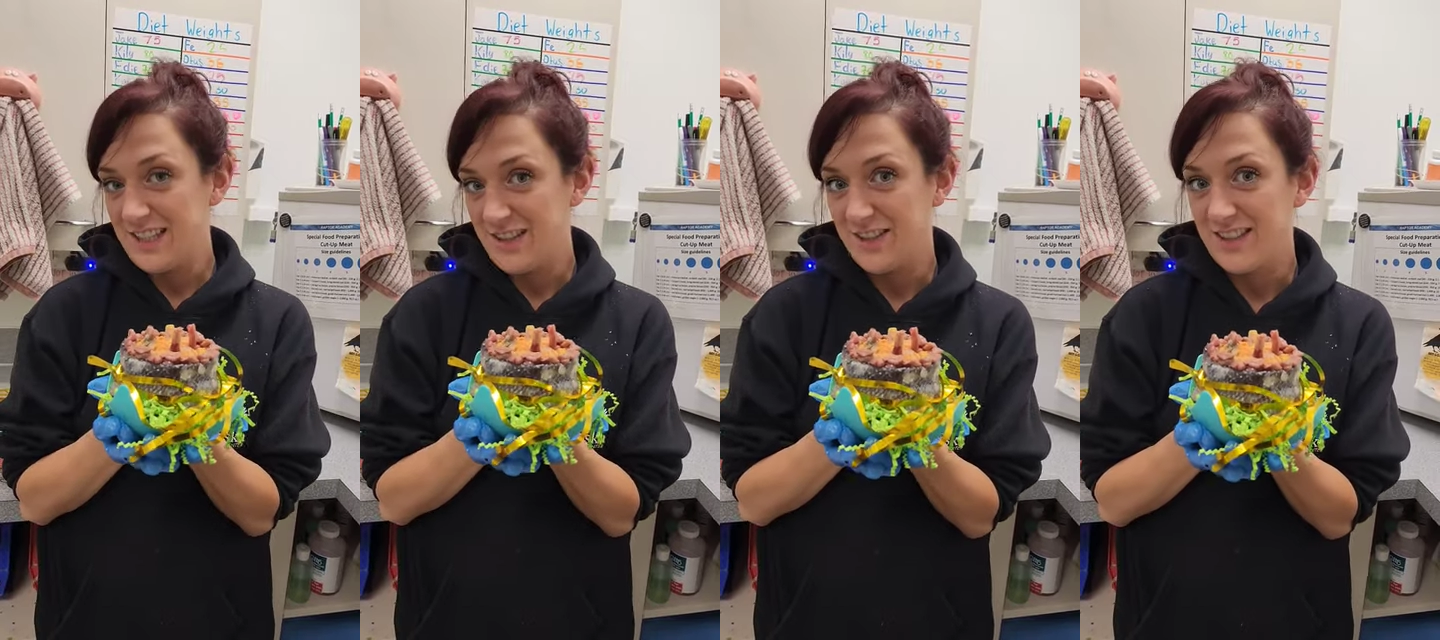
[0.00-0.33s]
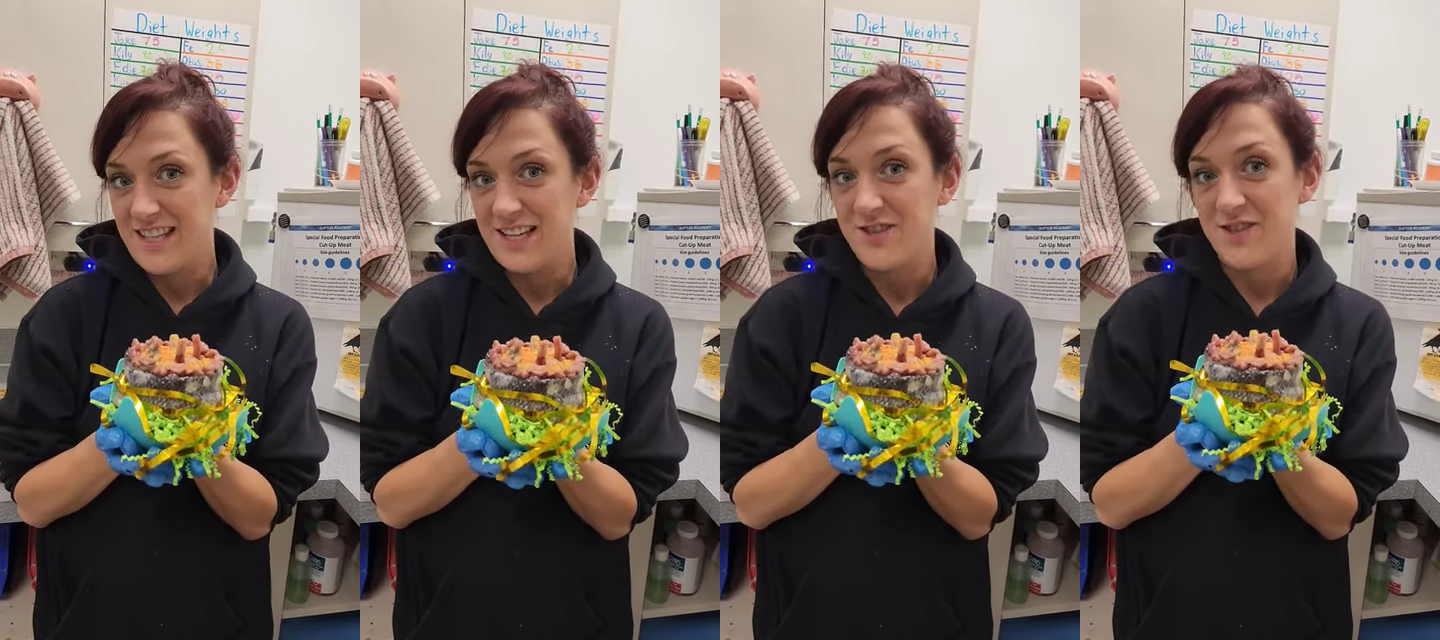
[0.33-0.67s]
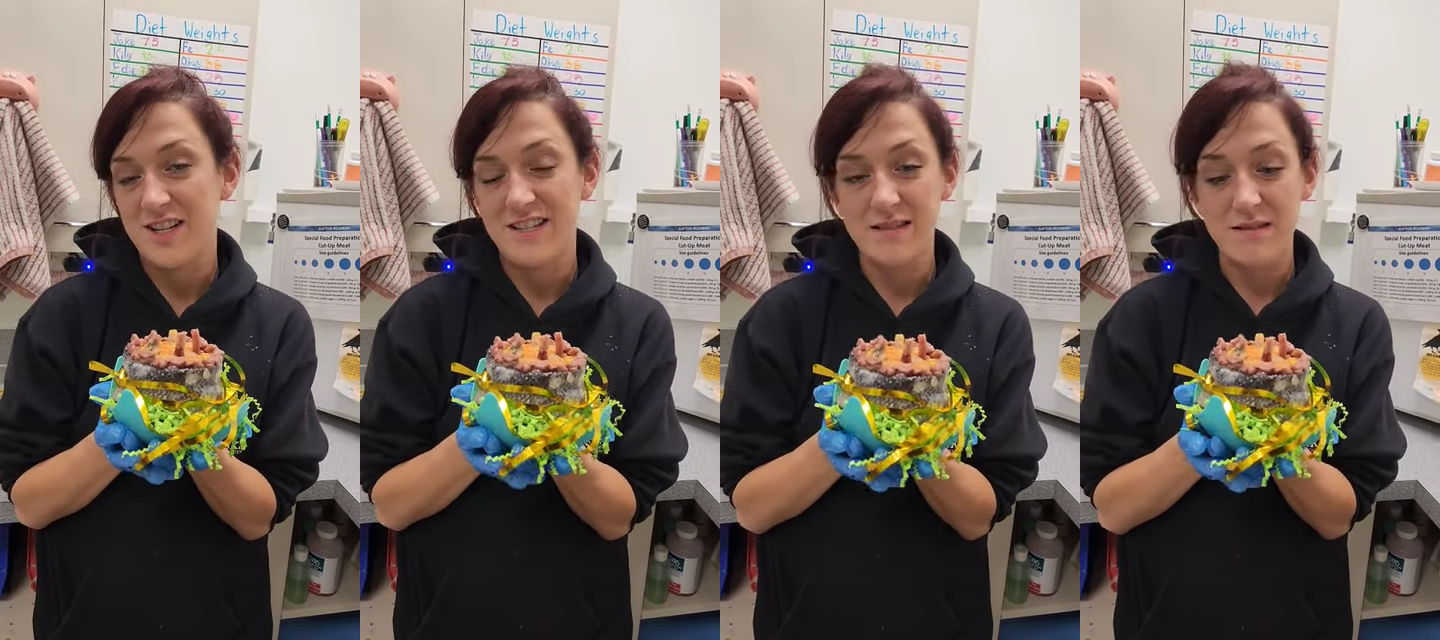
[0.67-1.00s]
eagle that
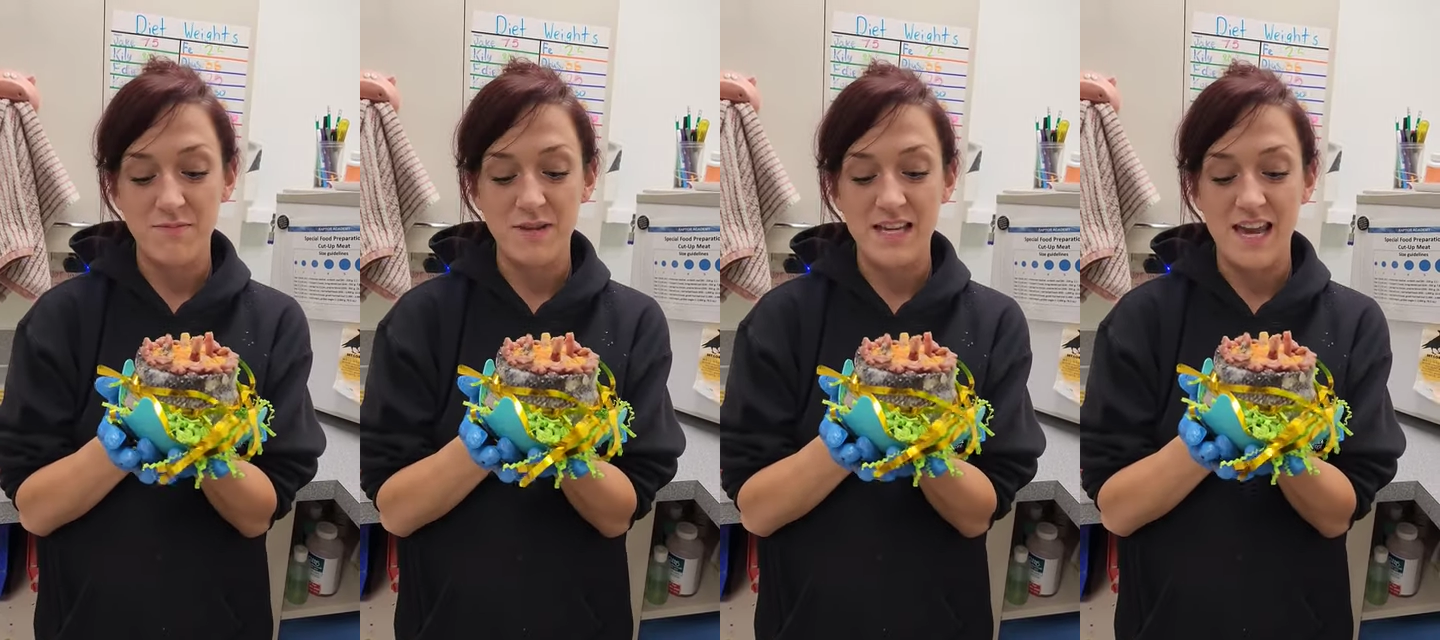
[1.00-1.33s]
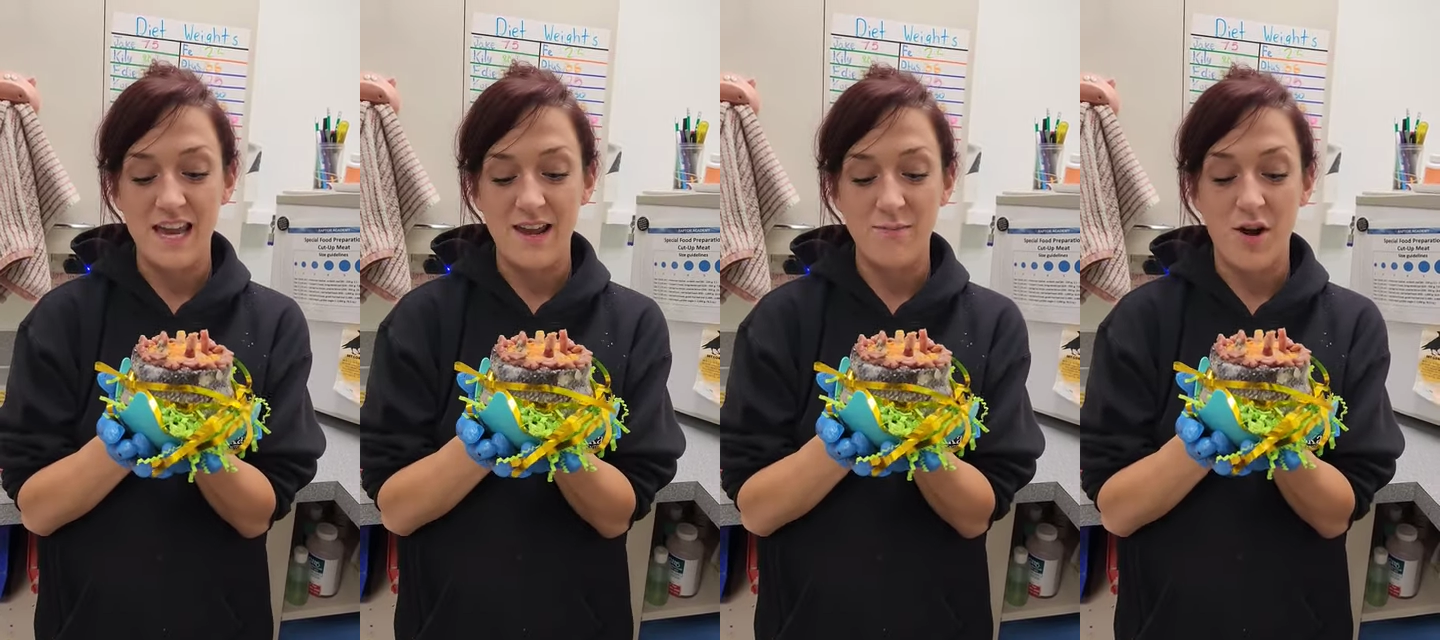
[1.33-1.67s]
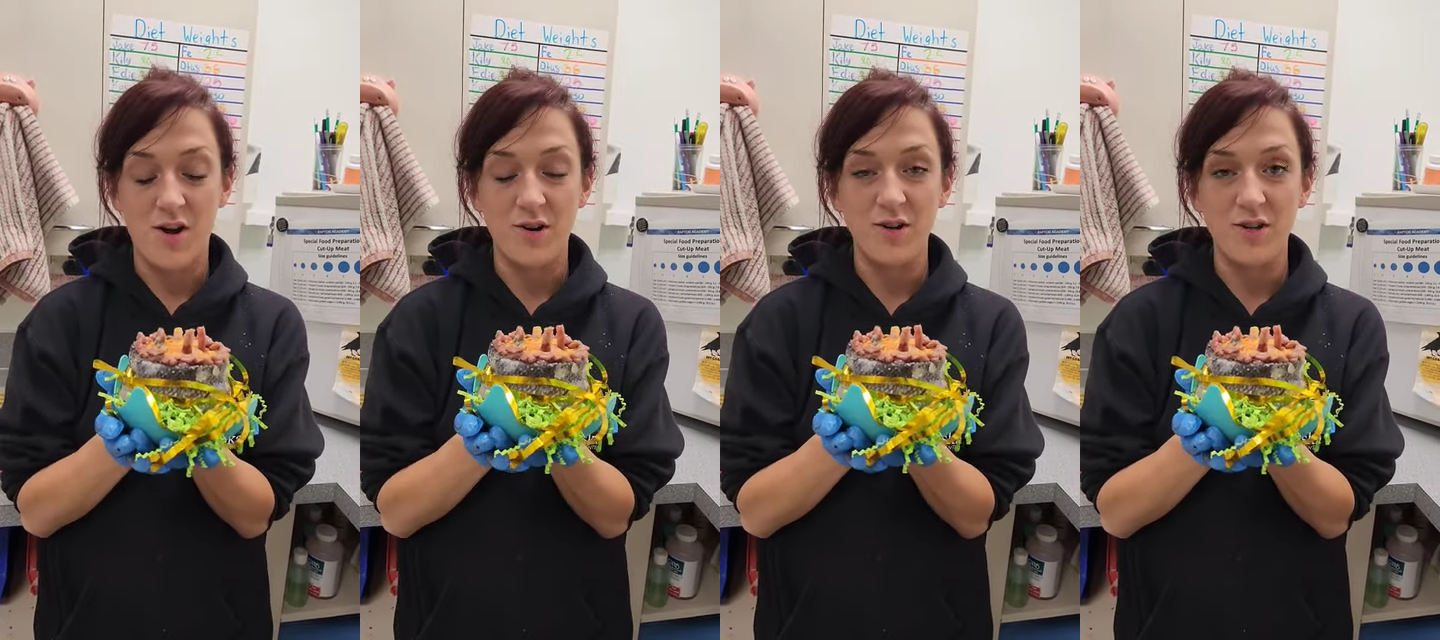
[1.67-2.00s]
just became
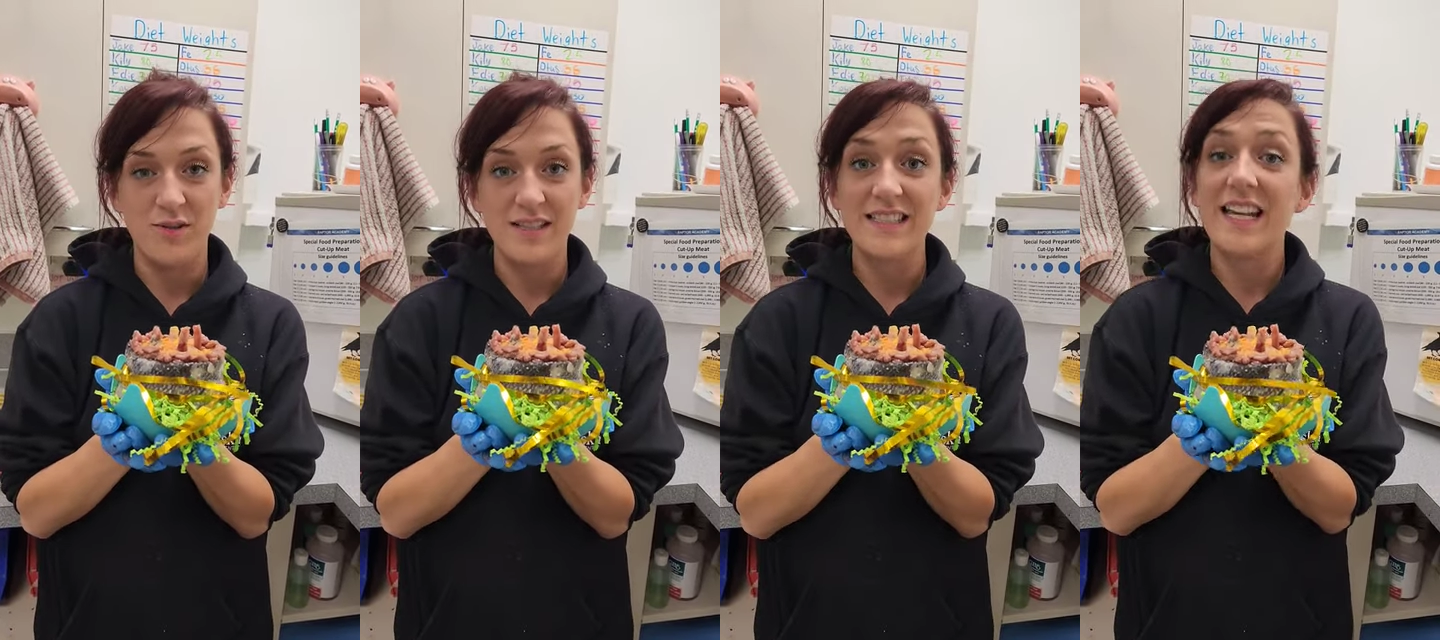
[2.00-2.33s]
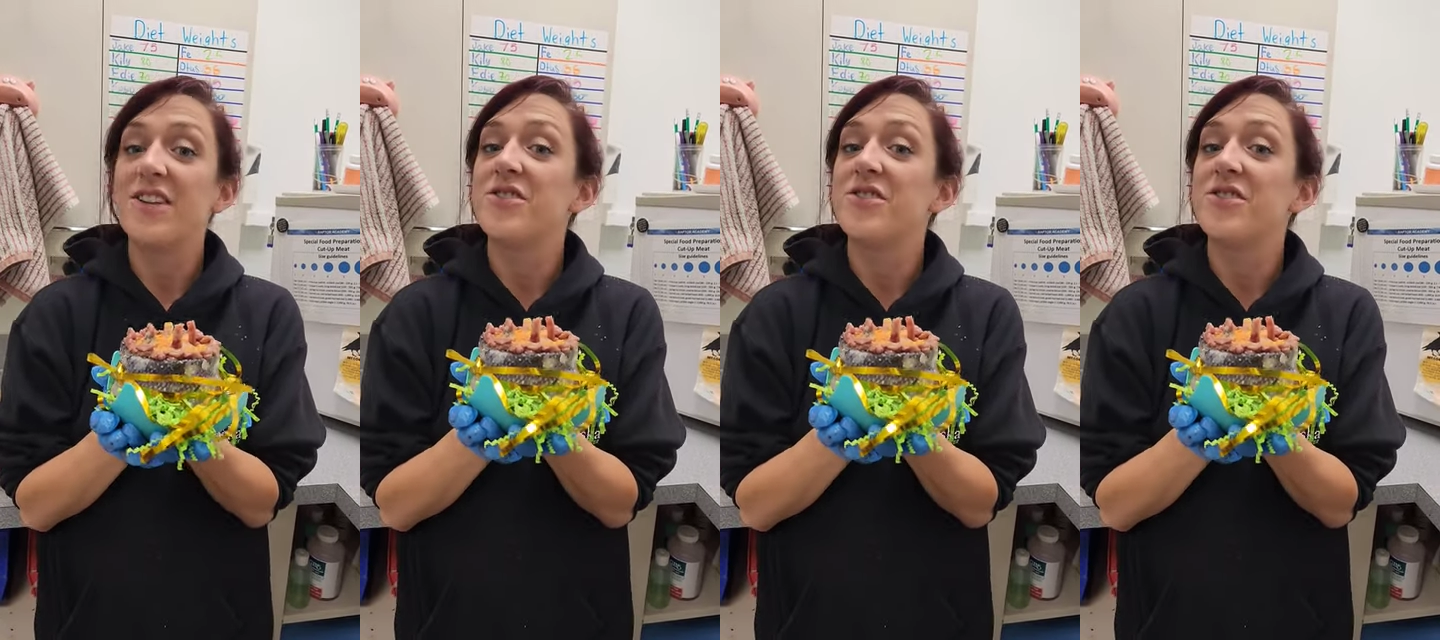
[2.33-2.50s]
our newest